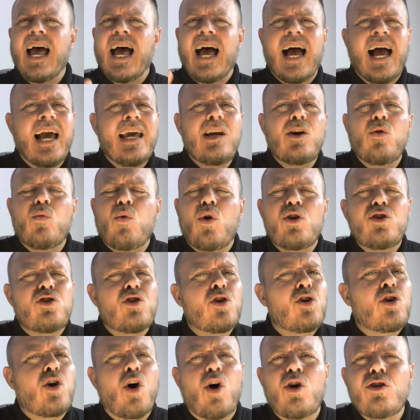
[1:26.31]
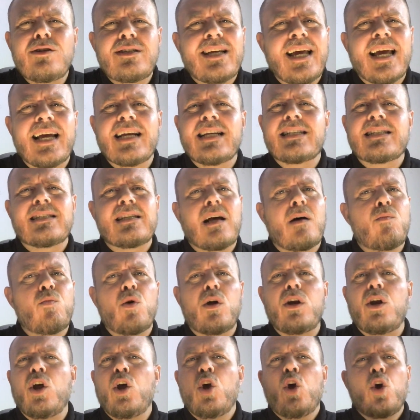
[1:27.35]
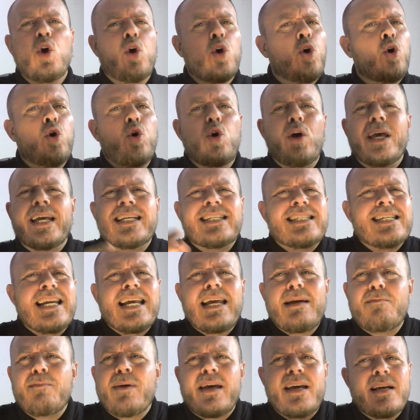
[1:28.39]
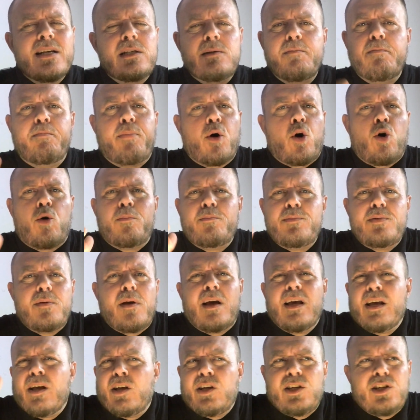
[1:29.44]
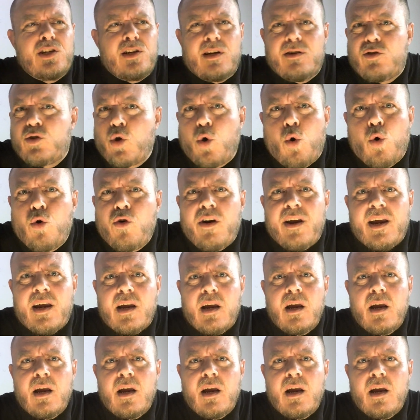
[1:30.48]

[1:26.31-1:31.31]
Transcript: I don't want to contact someone who his name is Bob Tory